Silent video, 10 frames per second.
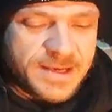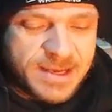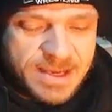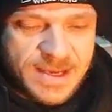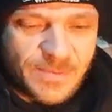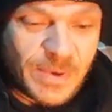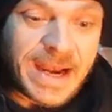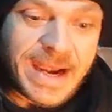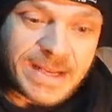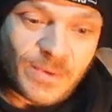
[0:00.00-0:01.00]
Uh,
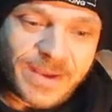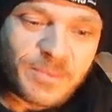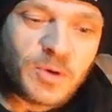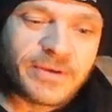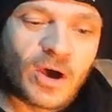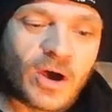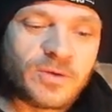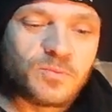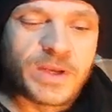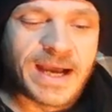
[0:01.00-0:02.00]
but anyway, moving
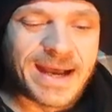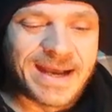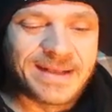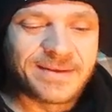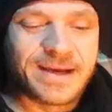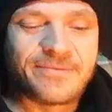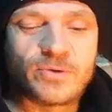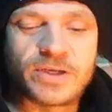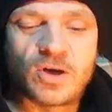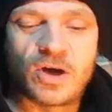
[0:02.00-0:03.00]
on, we had, I've
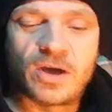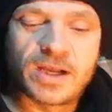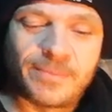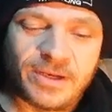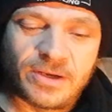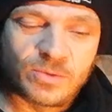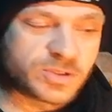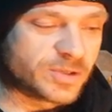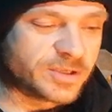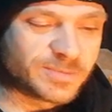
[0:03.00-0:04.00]
only got a couple of
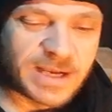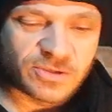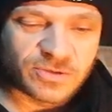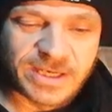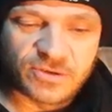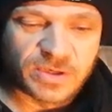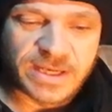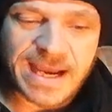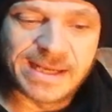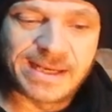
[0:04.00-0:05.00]
notes on this match,
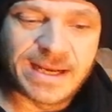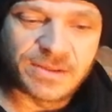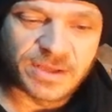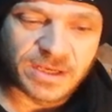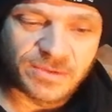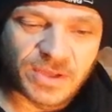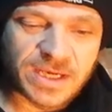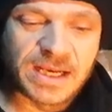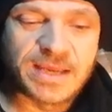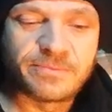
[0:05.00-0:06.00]
literally hardly anything. The
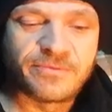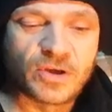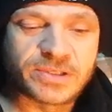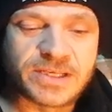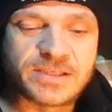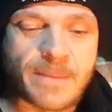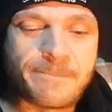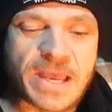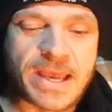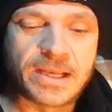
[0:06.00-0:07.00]
Acclaimed versus
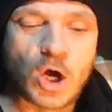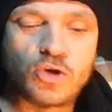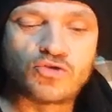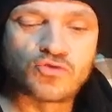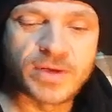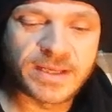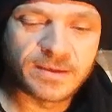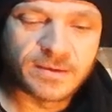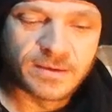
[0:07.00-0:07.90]
Bear Country.